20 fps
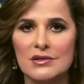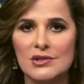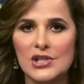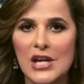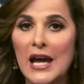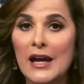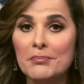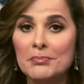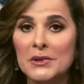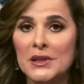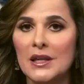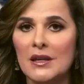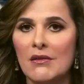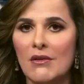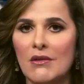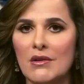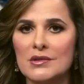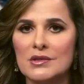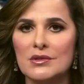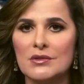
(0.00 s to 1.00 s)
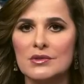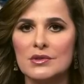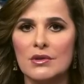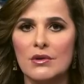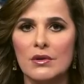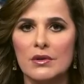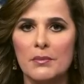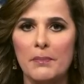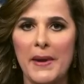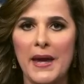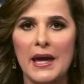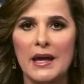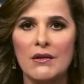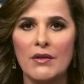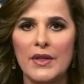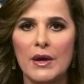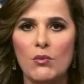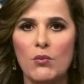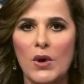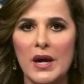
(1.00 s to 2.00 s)
Shapley also told the
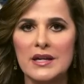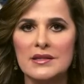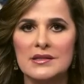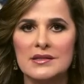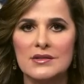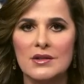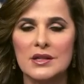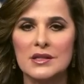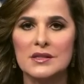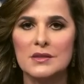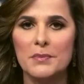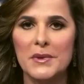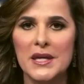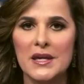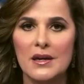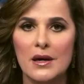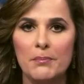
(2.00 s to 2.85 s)
panel that Weiss sought to be